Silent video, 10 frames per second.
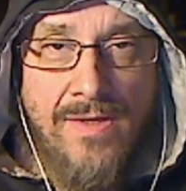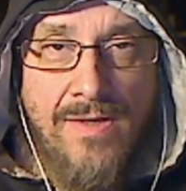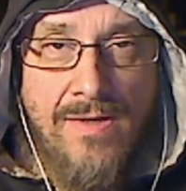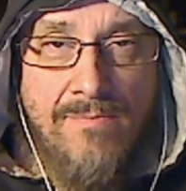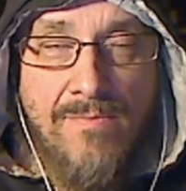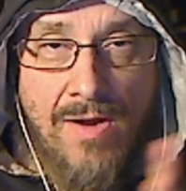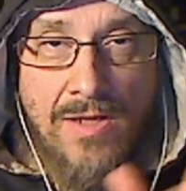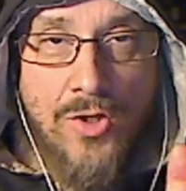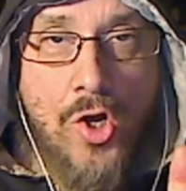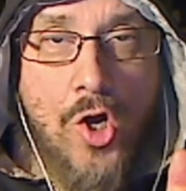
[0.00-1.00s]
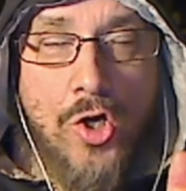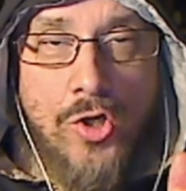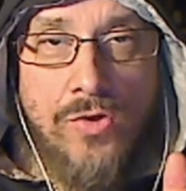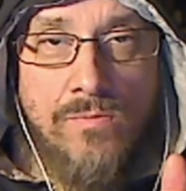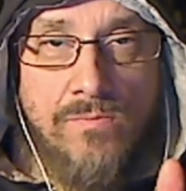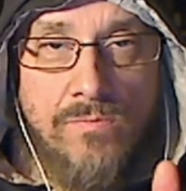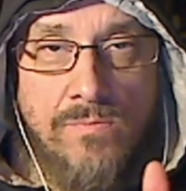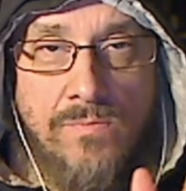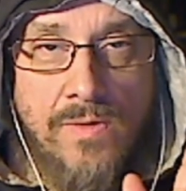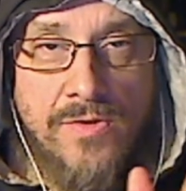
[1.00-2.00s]
In my long,
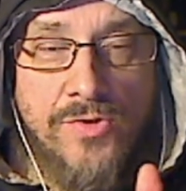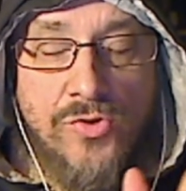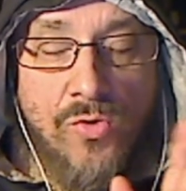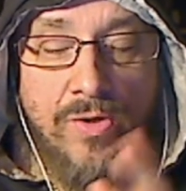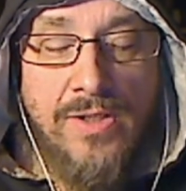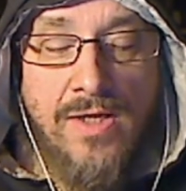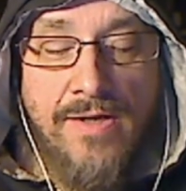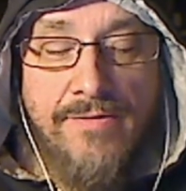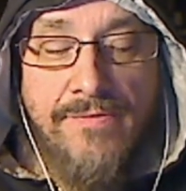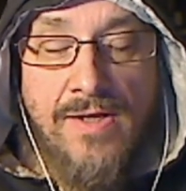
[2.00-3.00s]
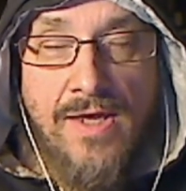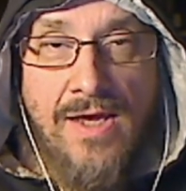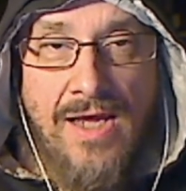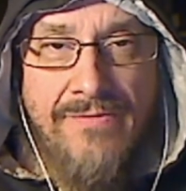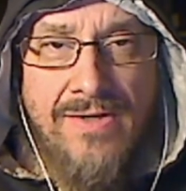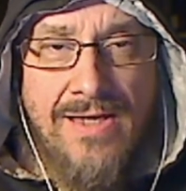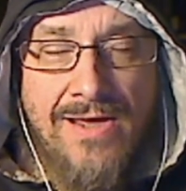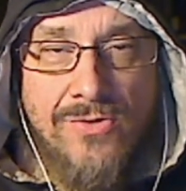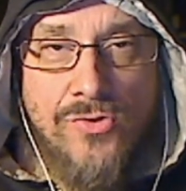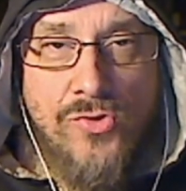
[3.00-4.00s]
storied life, I've
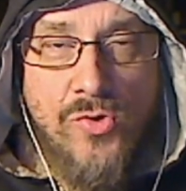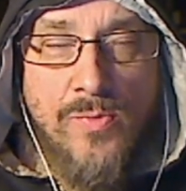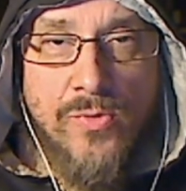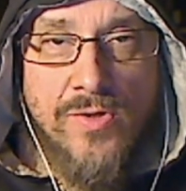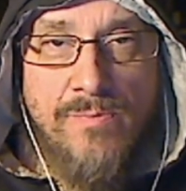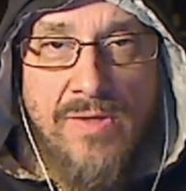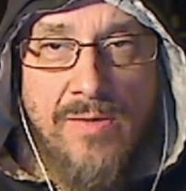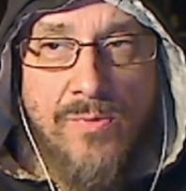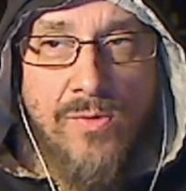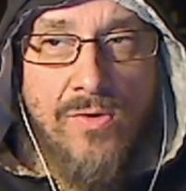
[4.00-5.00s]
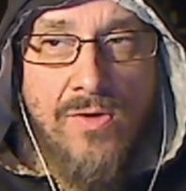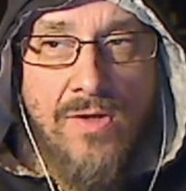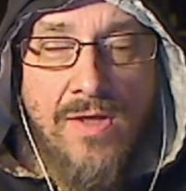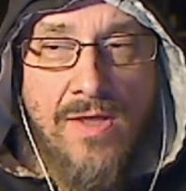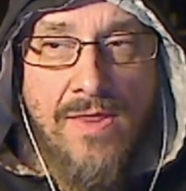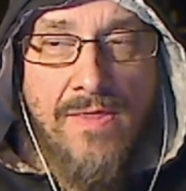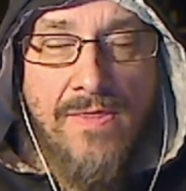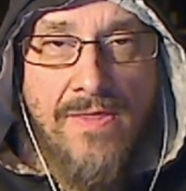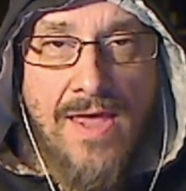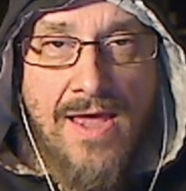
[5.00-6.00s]
encountered numerous people
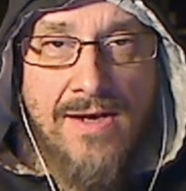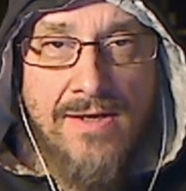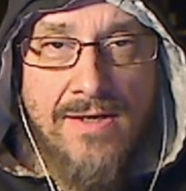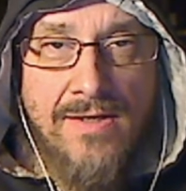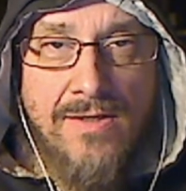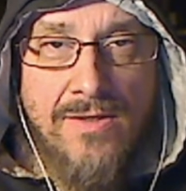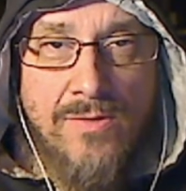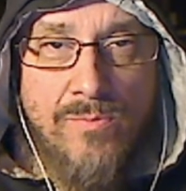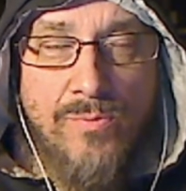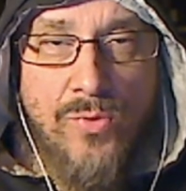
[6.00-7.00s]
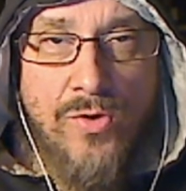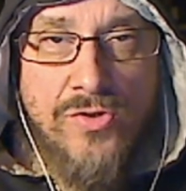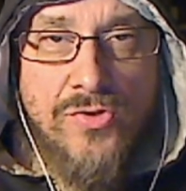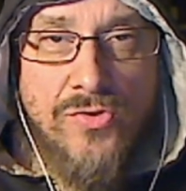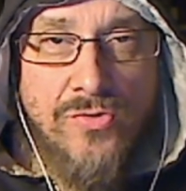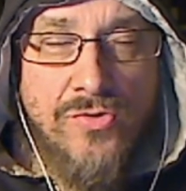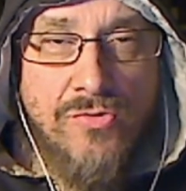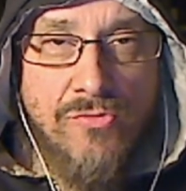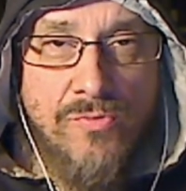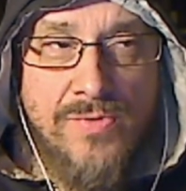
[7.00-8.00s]
that put certain
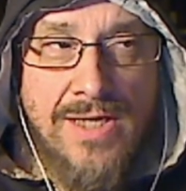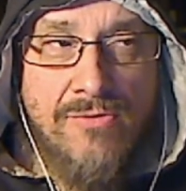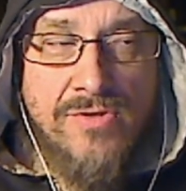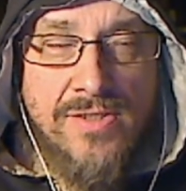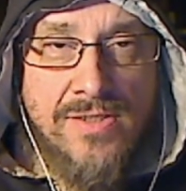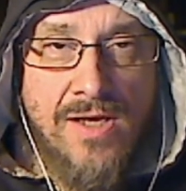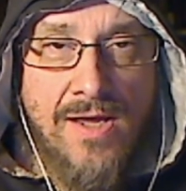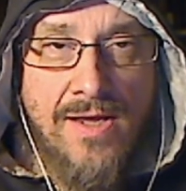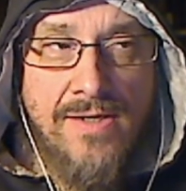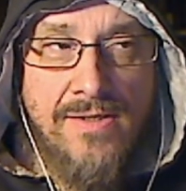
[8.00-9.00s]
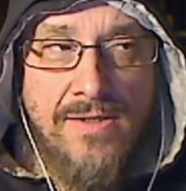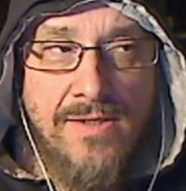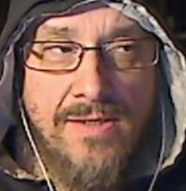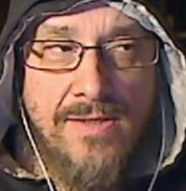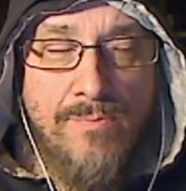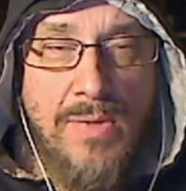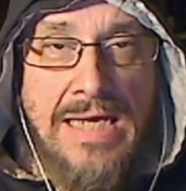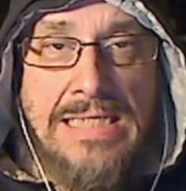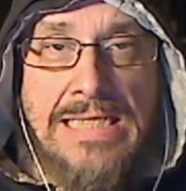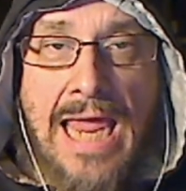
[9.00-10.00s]
groups outside the
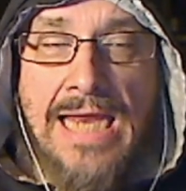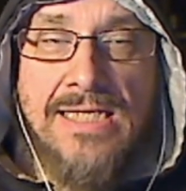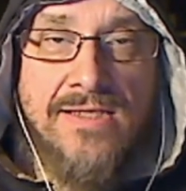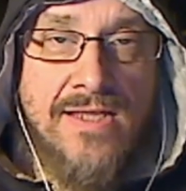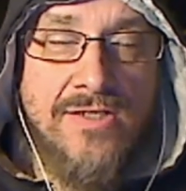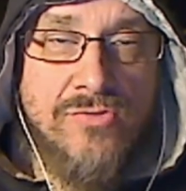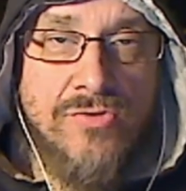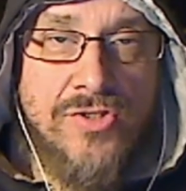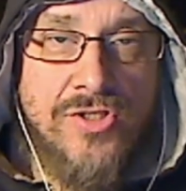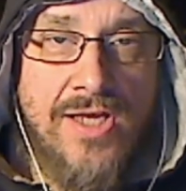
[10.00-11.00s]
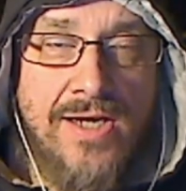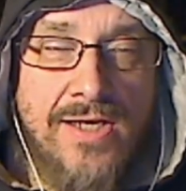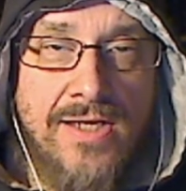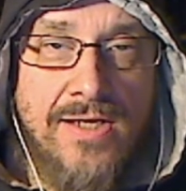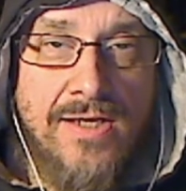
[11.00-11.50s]
big tent that is Christianity.